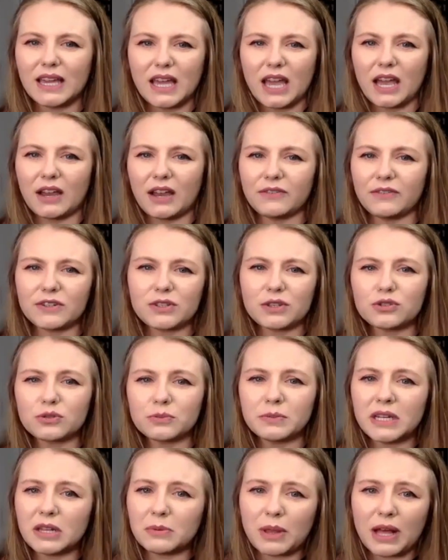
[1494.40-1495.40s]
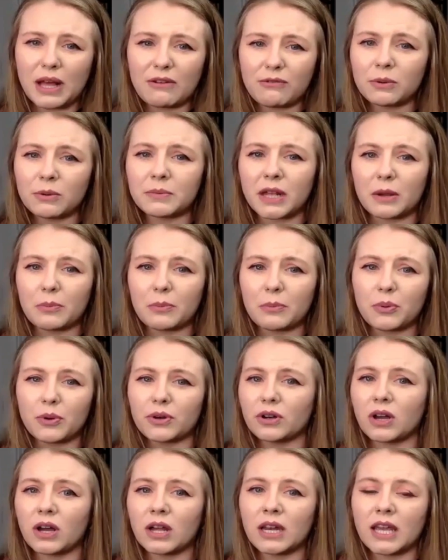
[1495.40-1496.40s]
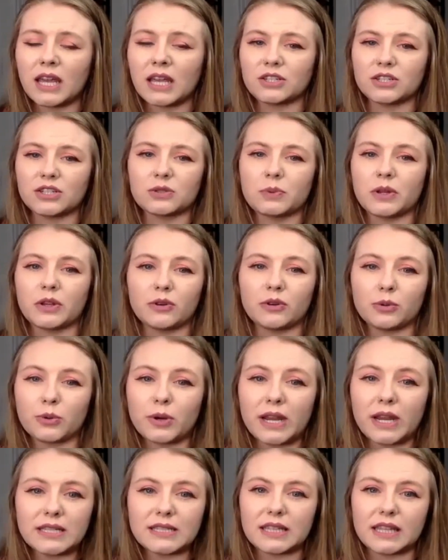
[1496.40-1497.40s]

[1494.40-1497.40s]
social media platform that I put it on. It just went crazy.